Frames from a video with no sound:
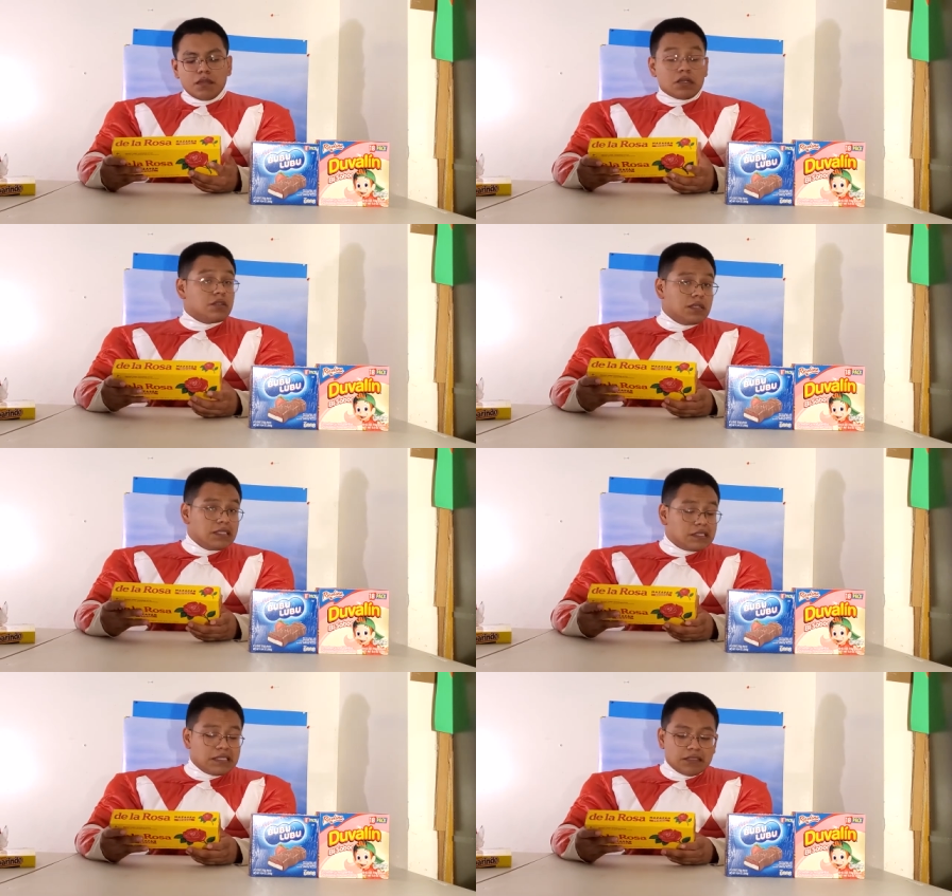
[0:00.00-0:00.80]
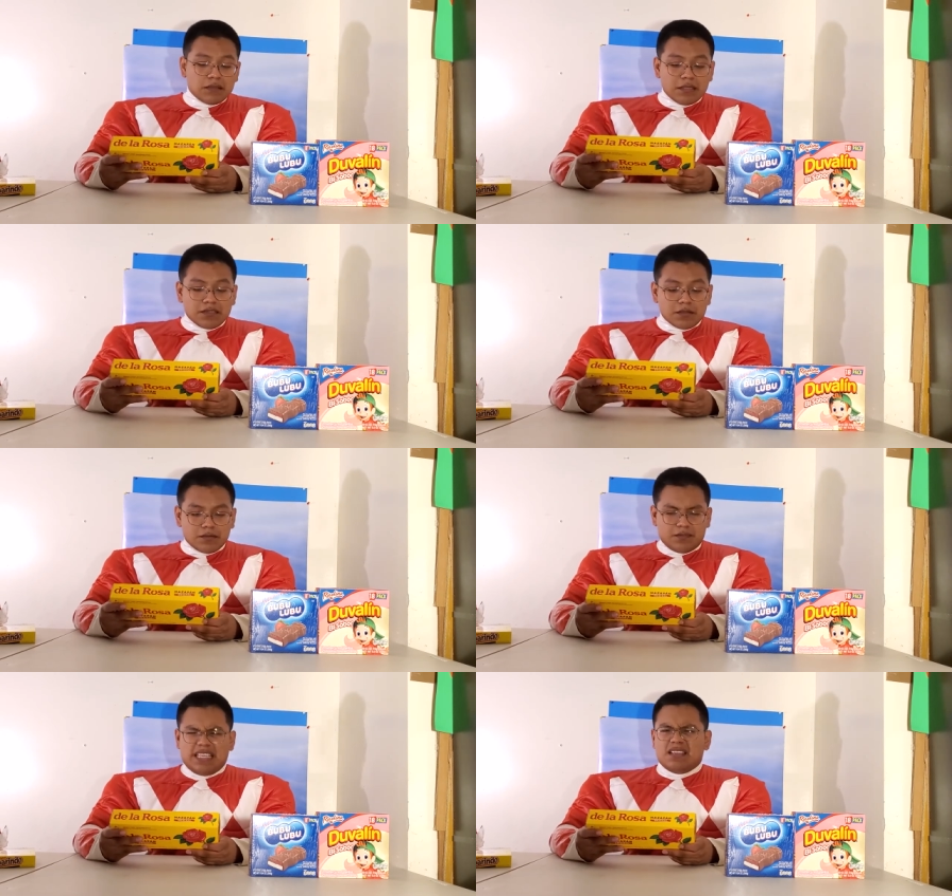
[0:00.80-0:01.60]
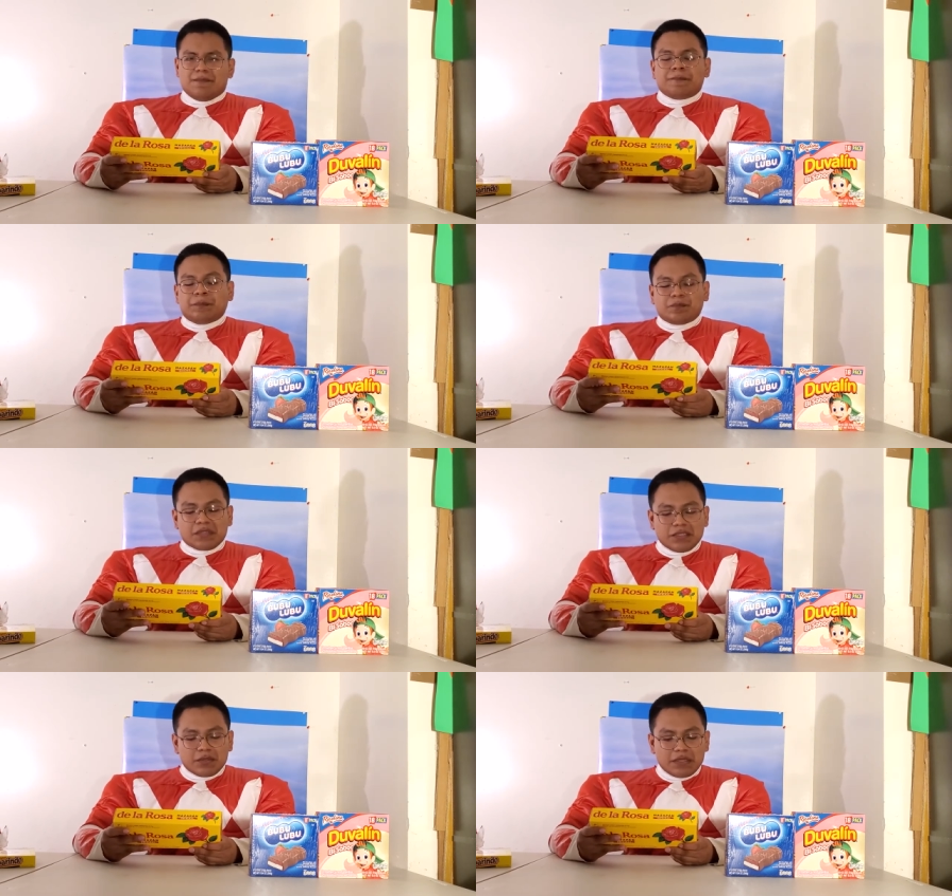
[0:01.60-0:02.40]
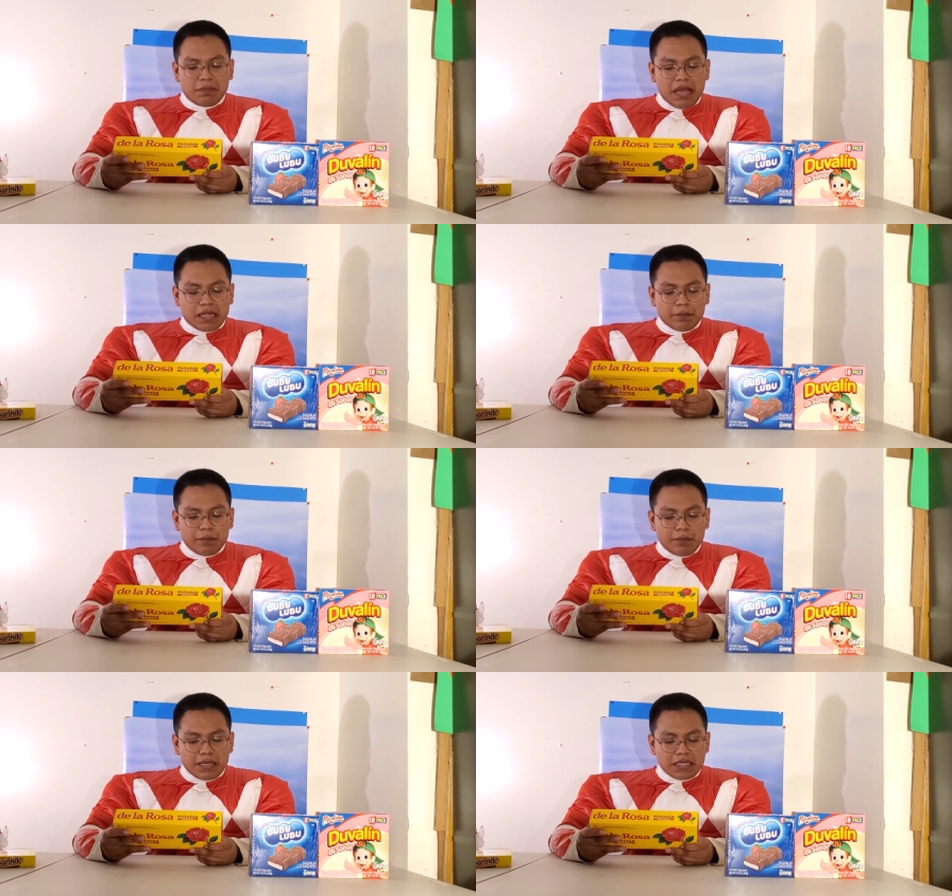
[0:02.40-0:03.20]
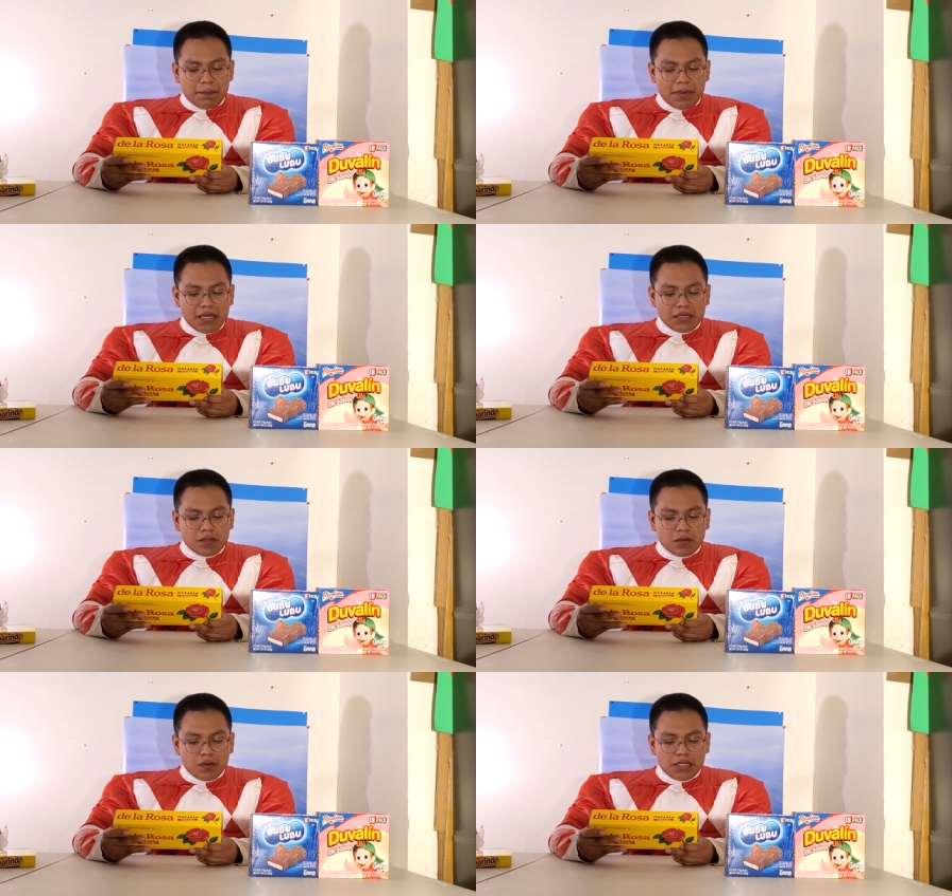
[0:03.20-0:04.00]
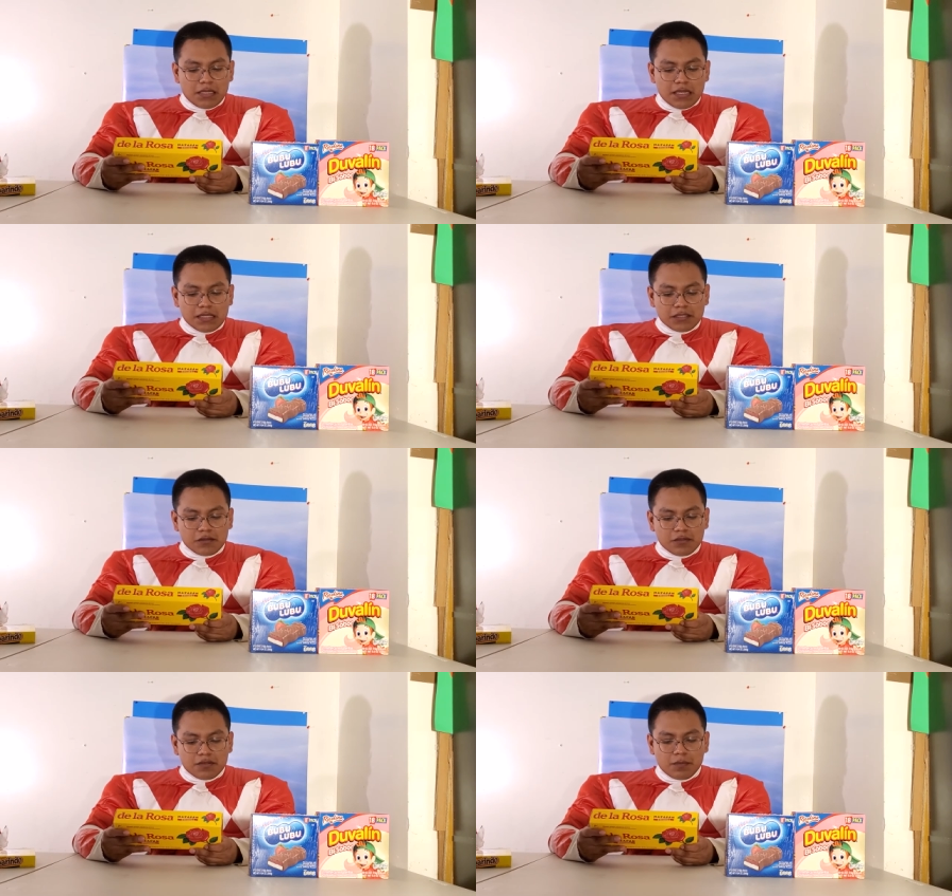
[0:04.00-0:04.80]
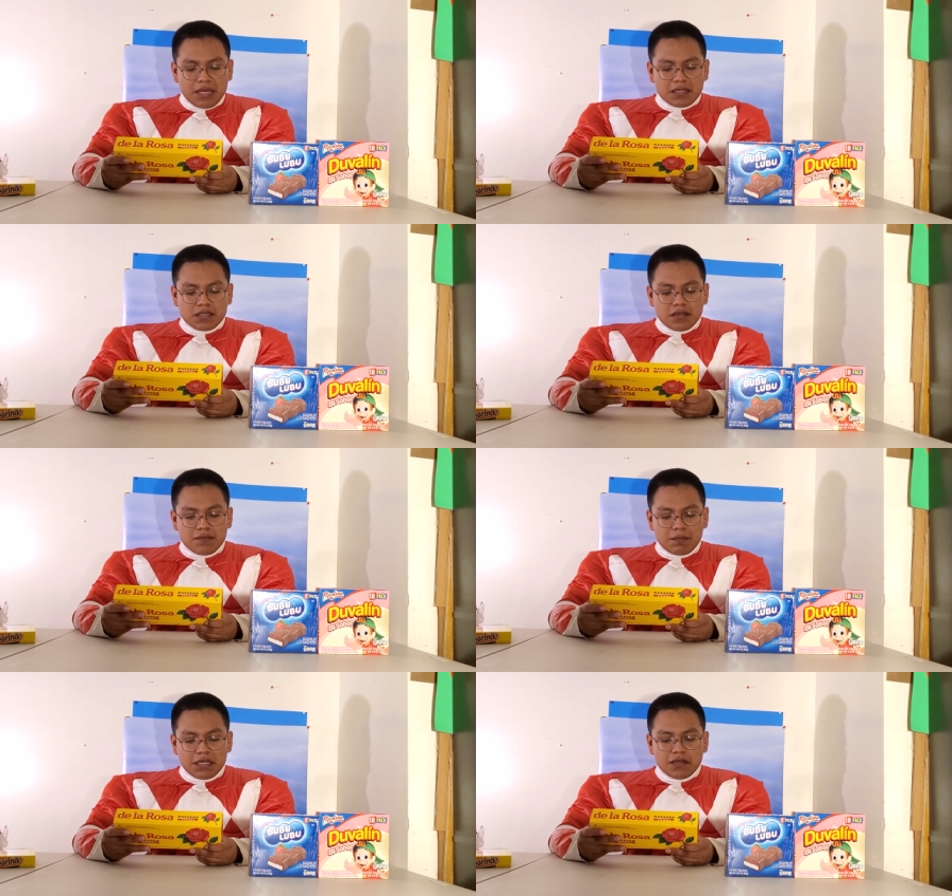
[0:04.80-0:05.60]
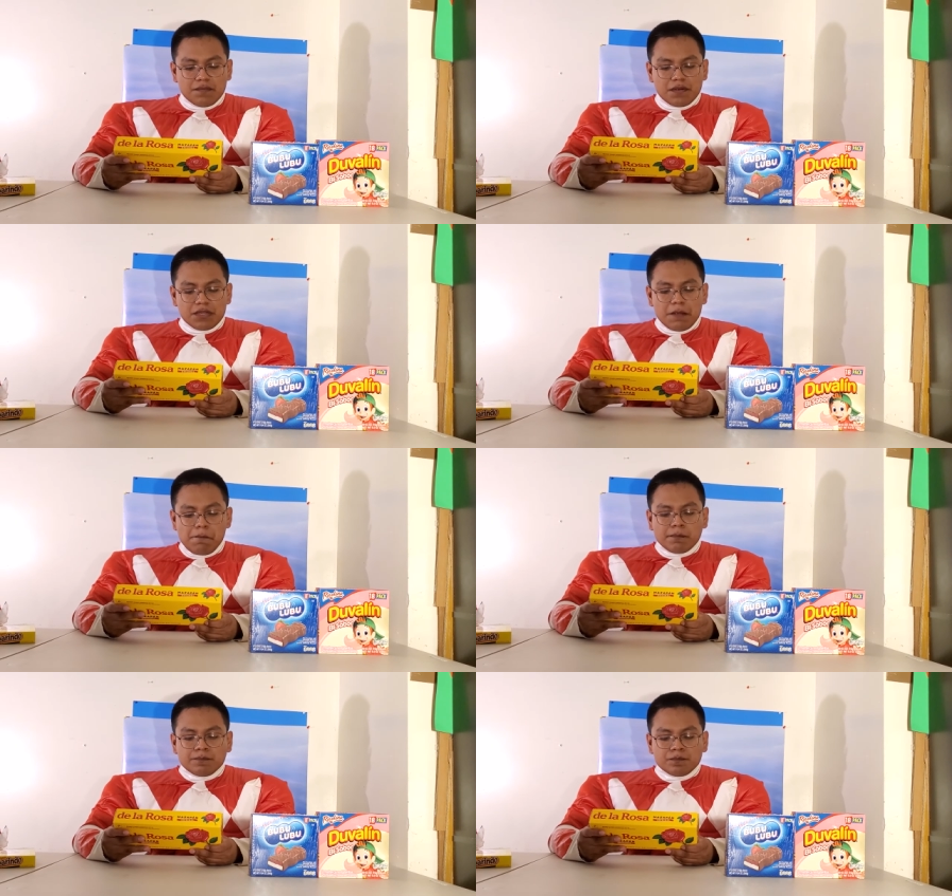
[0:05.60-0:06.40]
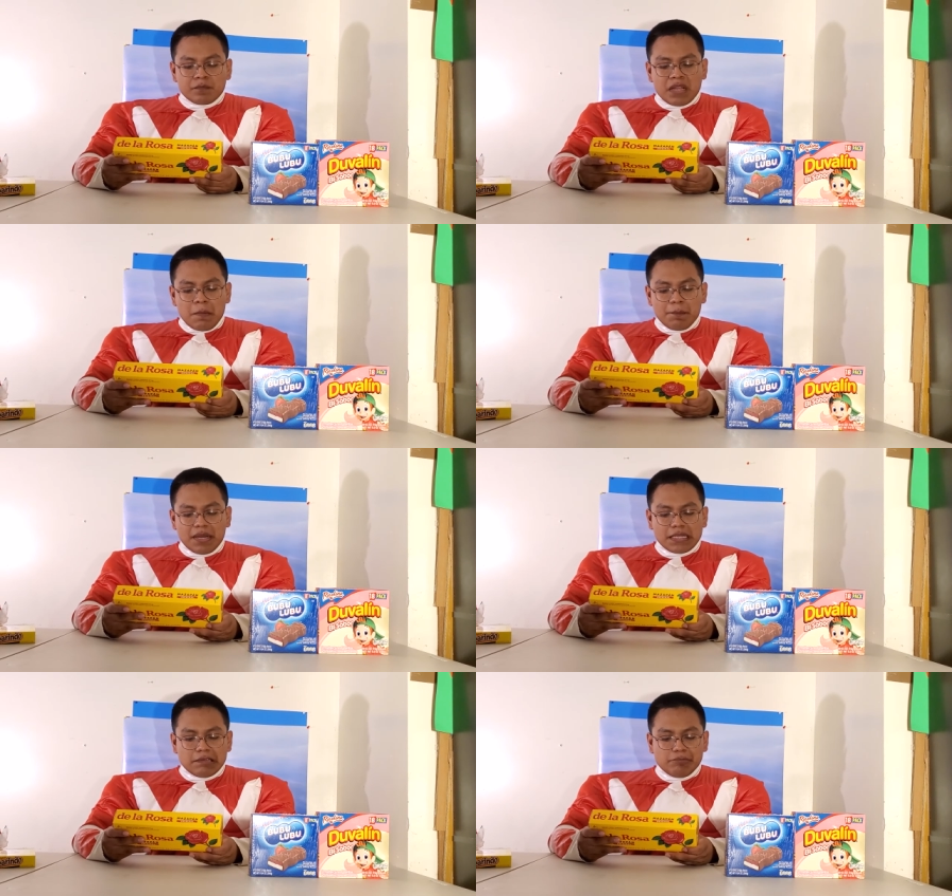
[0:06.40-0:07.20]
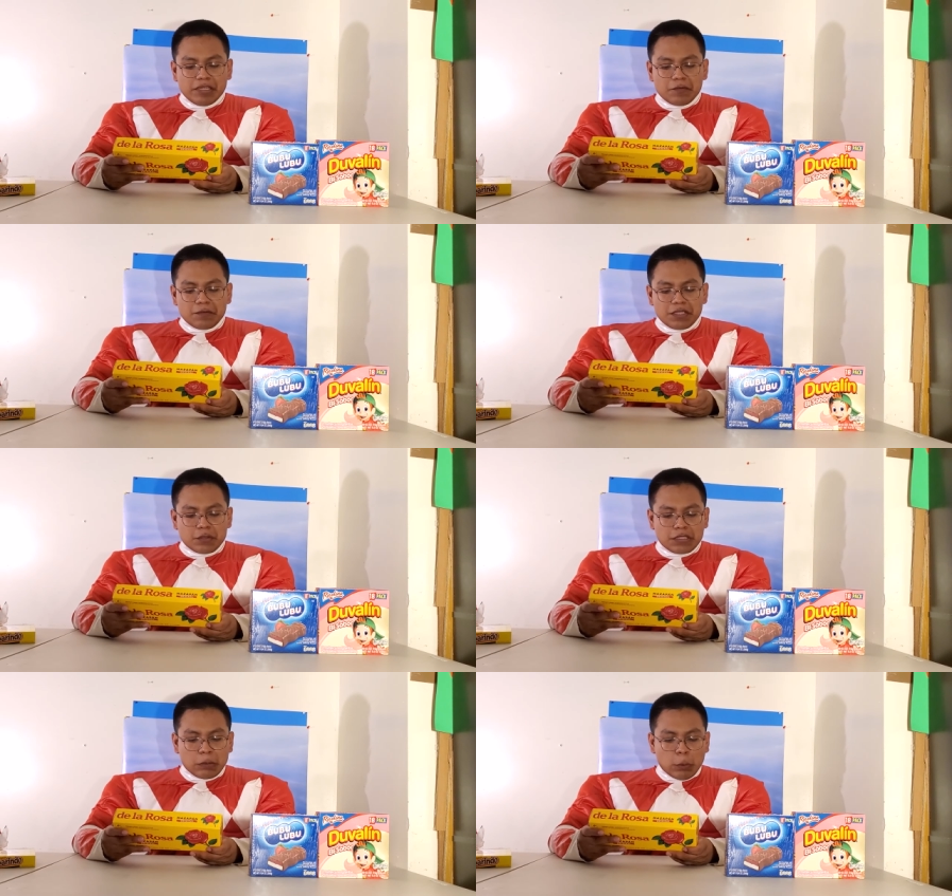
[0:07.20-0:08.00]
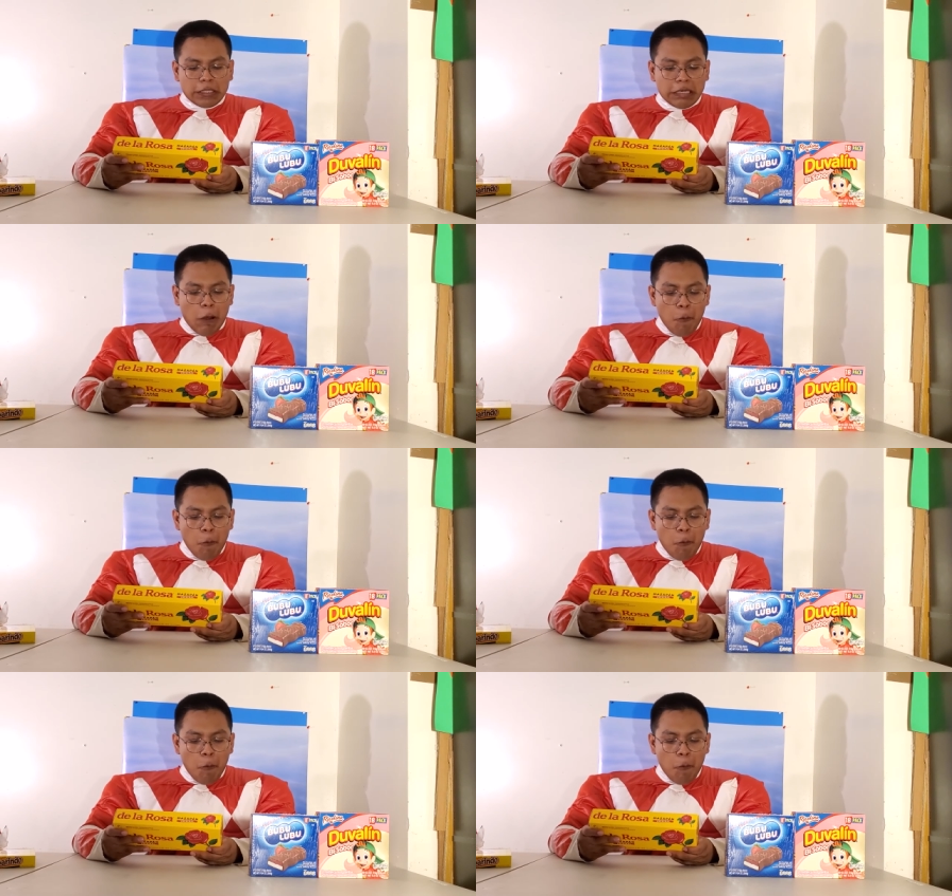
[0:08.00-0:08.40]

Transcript: So let's eat, let's eat. Let's read the back. Mazapan Bonitas, original packaging from 1950 and back in 1950.